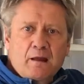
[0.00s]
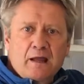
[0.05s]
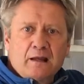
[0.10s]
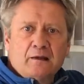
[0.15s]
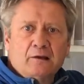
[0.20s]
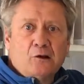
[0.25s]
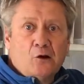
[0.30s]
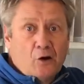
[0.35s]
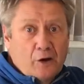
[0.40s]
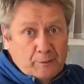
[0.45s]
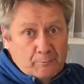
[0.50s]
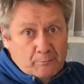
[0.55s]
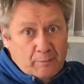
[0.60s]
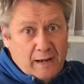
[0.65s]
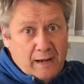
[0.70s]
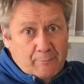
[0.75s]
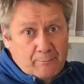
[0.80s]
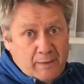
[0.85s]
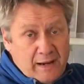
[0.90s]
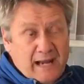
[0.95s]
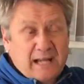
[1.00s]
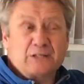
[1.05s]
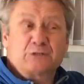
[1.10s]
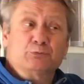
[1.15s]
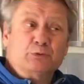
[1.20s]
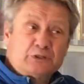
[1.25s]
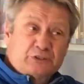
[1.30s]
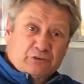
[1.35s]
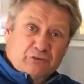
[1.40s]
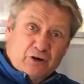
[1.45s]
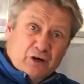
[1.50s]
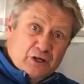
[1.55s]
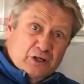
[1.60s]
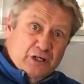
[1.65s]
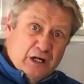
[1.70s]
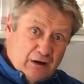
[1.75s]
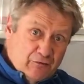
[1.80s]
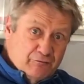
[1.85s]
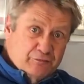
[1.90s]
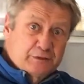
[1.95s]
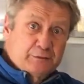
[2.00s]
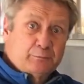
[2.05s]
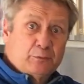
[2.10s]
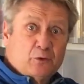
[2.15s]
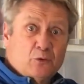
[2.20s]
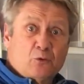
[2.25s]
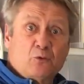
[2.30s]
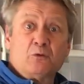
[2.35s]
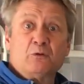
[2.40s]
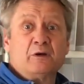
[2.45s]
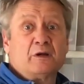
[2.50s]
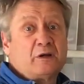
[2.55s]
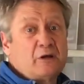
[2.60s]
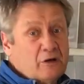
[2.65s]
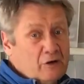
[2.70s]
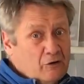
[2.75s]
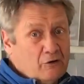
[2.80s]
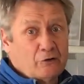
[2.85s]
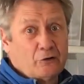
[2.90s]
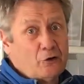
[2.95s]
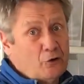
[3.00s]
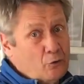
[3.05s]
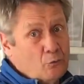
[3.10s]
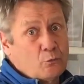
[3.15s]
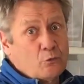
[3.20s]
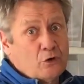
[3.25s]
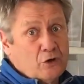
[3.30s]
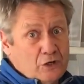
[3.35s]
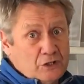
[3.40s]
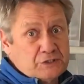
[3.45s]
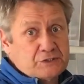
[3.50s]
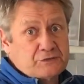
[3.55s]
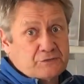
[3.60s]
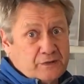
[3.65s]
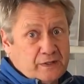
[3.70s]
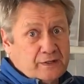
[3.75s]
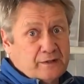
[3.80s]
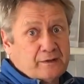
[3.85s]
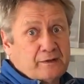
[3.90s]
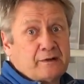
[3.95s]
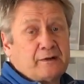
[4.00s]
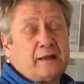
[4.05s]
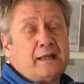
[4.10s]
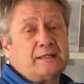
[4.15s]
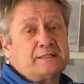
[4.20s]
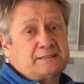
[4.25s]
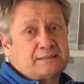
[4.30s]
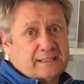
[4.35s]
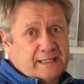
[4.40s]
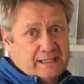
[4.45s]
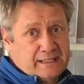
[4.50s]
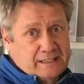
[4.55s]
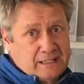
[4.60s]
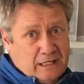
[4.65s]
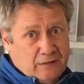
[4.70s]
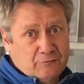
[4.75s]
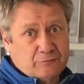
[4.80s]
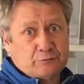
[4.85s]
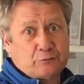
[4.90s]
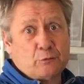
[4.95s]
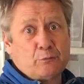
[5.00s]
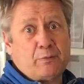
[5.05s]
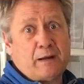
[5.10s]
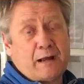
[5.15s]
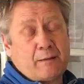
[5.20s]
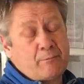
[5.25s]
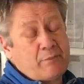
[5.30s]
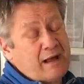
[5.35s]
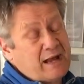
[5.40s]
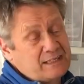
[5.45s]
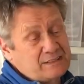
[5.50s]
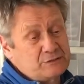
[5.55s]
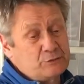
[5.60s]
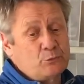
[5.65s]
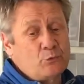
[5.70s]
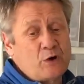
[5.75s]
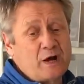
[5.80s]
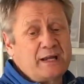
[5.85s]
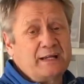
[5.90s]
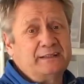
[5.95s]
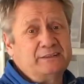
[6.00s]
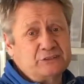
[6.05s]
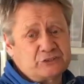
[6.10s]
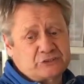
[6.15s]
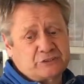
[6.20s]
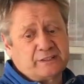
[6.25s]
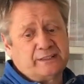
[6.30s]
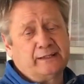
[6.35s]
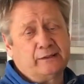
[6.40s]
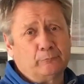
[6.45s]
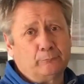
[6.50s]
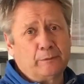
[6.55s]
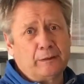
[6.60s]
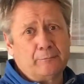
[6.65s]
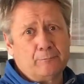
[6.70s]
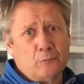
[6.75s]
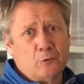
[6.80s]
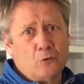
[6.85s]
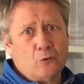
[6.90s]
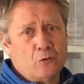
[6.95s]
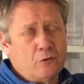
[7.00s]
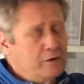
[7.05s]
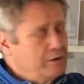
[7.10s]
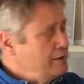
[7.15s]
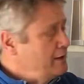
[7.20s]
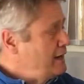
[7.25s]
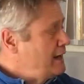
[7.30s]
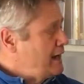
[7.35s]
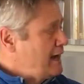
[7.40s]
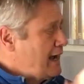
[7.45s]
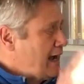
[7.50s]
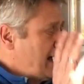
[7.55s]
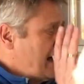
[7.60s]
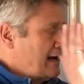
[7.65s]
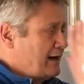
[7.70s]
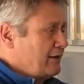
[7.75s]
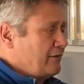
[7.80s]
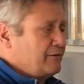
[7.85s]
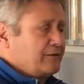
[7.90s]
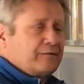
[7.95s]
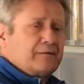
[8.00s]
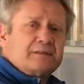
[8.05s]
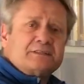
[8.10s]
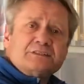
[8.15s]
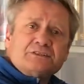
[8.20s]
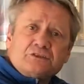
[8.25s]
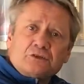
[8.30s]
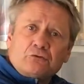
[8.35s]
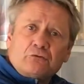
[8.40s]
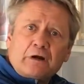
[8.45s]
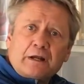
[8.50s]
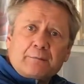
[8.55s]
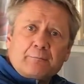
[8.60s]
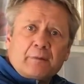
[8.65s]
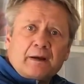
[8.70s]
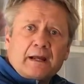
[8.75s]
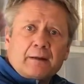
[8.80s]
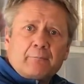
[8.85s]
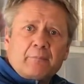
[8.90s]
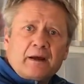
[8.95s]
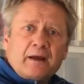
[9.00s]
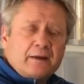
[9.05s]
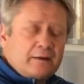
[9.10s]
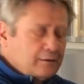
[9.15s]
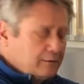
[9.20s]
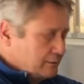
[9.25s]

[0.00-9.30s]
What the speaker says: Light backpacks which are uncomfortable are a lot worse than, let's say, comfortable backpacks that weigh just a little bit more. And I think this is a great backpack.